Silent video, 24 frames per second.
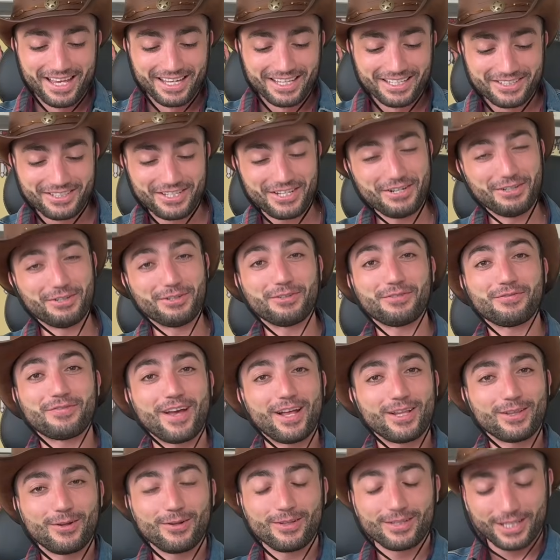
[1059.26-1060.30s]
Dear
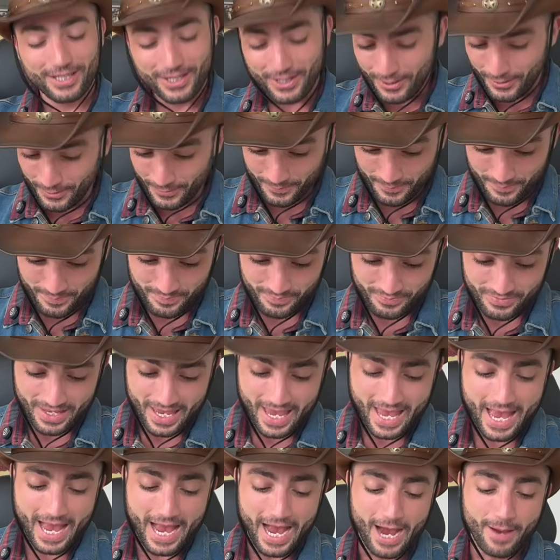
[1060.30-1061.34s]
fellow Leo,
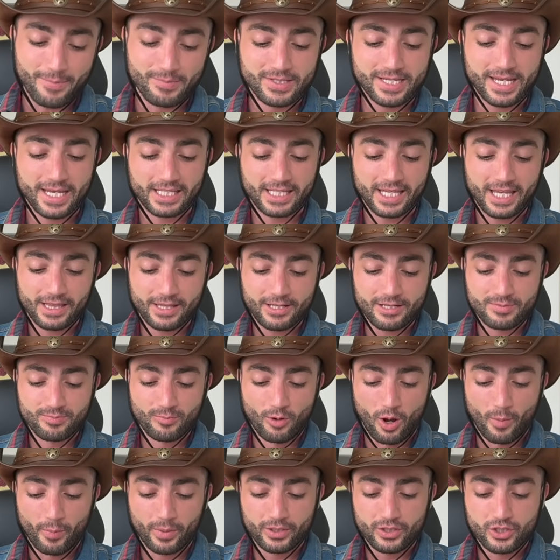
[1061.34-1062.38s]
I'm taking this
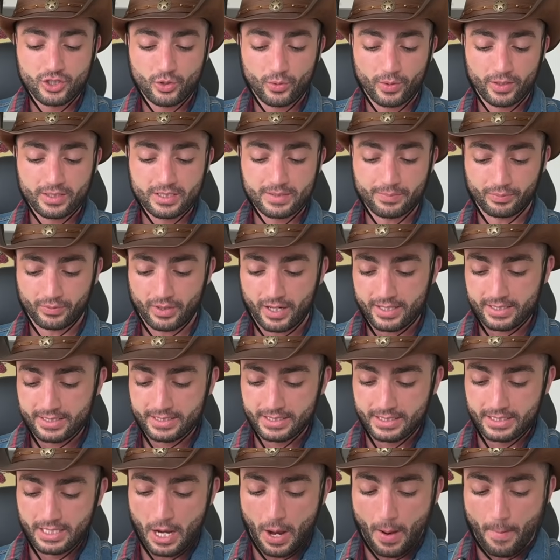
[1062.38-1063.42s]
moment to
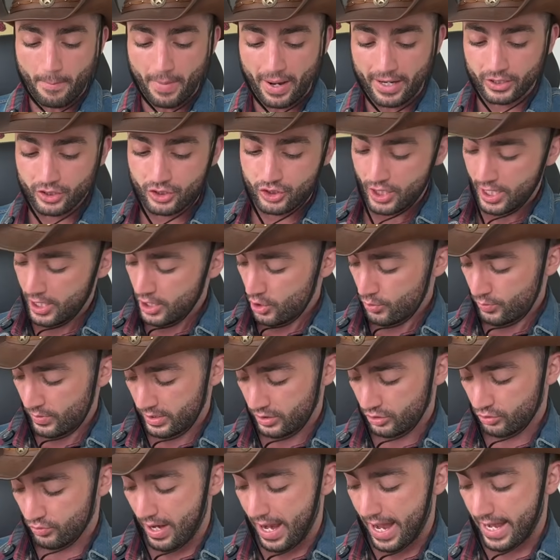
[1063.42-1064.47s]
express my
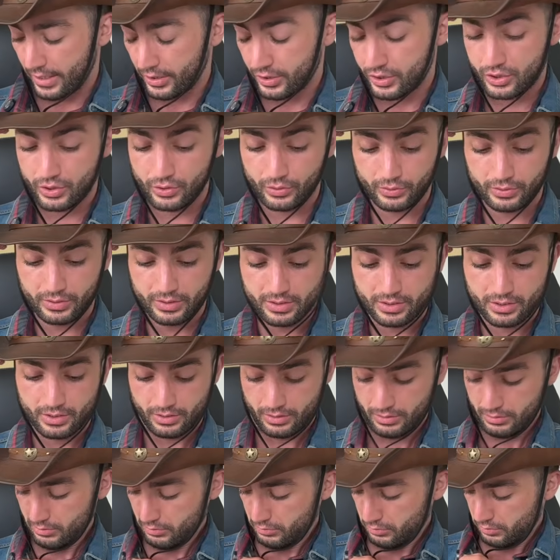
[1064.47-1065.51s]
genuine gratitude
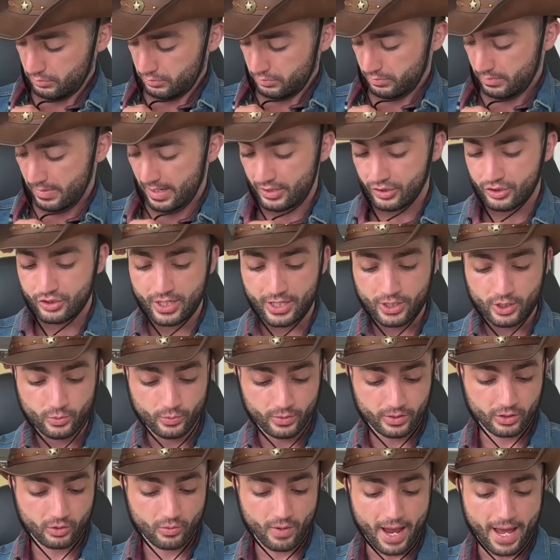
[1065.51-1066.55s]

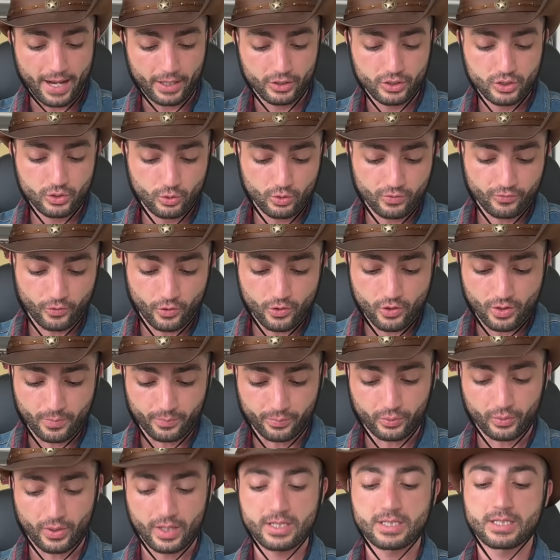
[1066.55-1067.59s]
for your
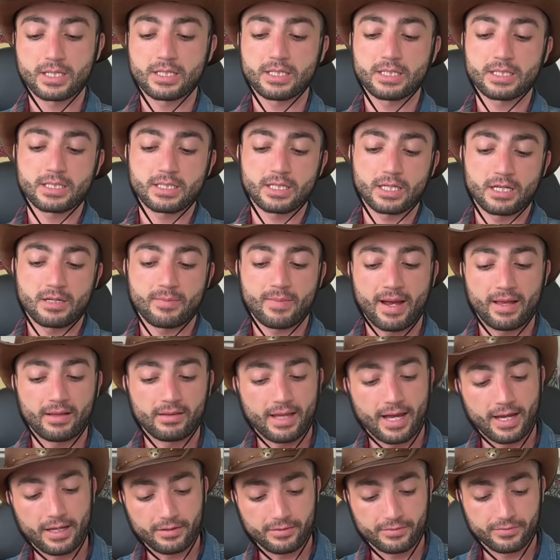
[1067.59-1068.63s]
presence in my
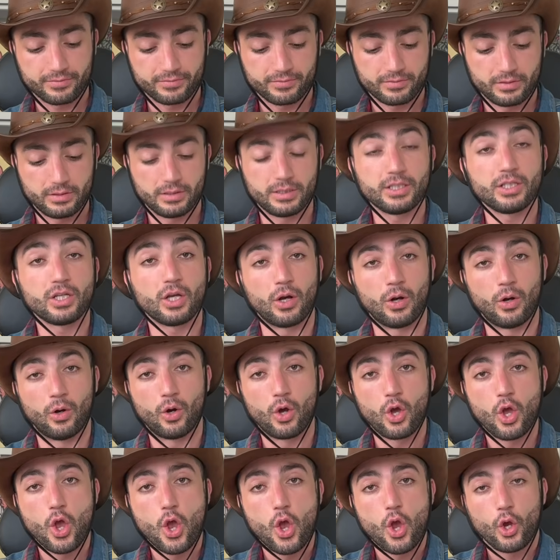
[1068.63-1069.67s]
life. Leo,
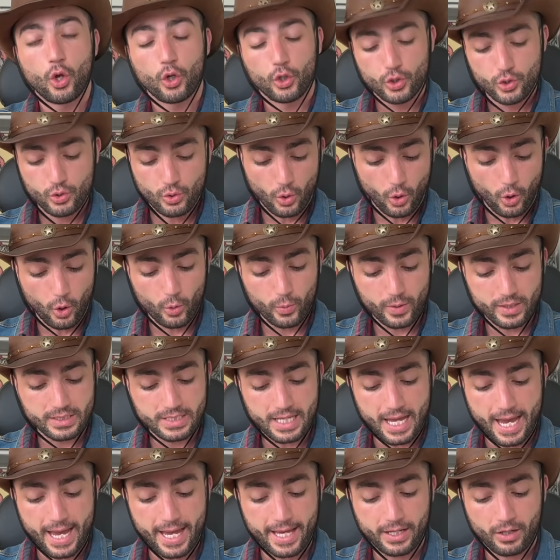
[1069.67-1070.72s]
you always
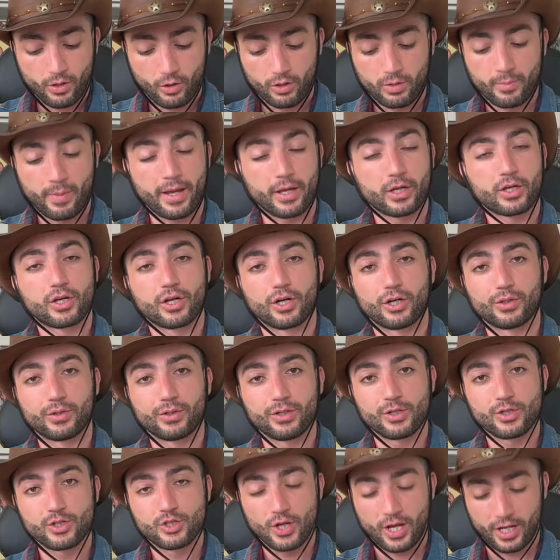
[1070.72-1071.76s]
add on my
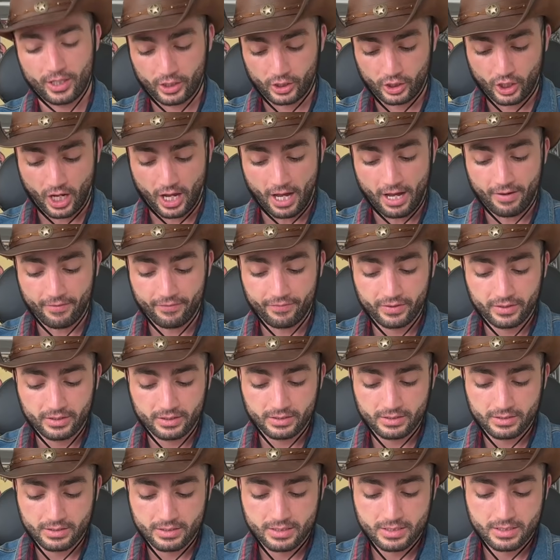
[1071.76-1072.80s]
courage and
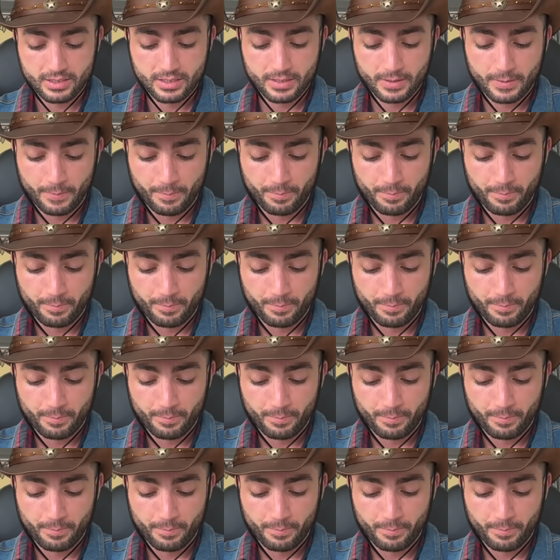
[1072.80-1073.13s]
confidence.